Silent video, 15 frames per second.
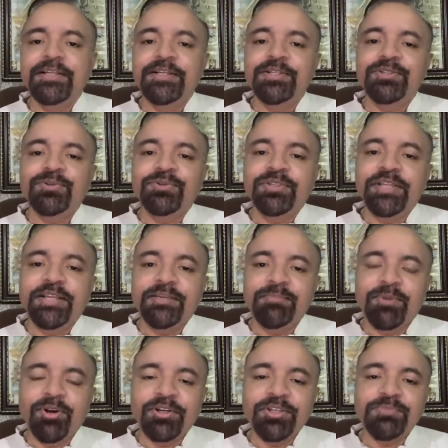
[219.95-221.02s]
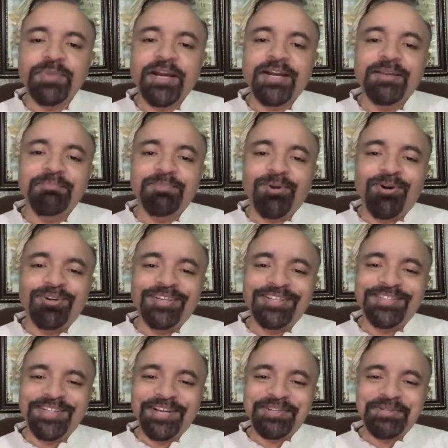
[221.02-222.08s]
So they brought us back and plonked
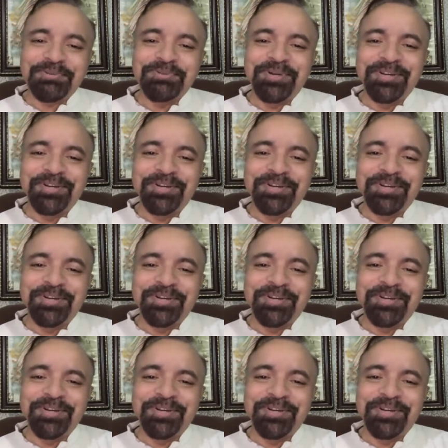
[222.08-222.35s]
us next to